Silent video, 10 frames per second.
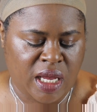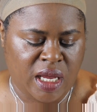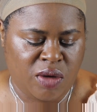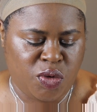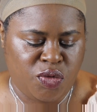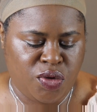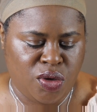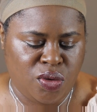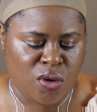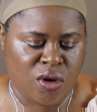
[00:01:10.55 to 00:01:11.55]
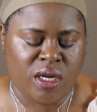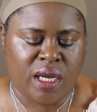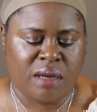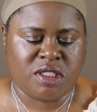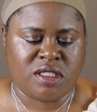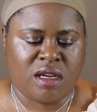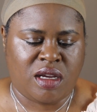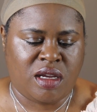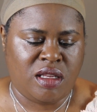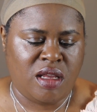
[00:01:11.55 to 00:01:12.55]
a review on
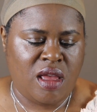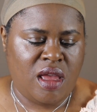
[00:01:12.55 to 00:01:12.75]
Amazon.